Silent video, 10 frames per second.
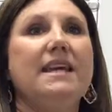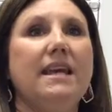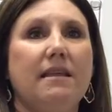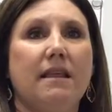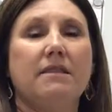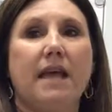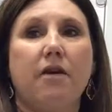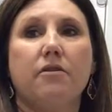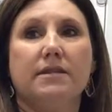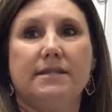see that they
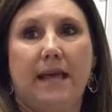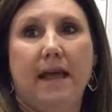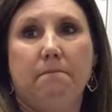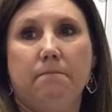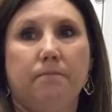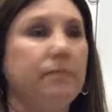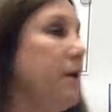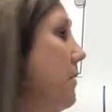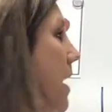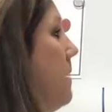are the same.
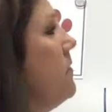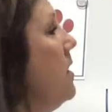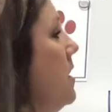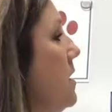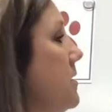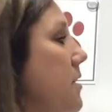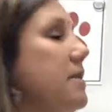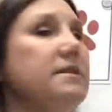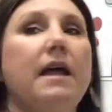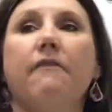Okay? So
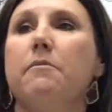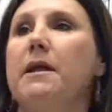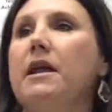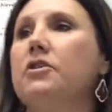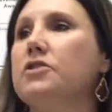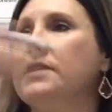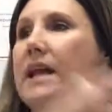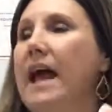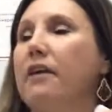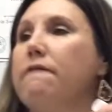does everybody
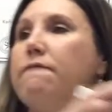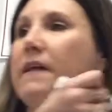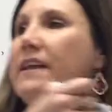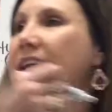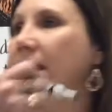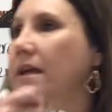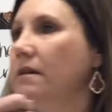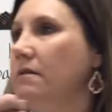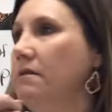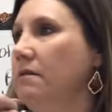understand how to fill it in?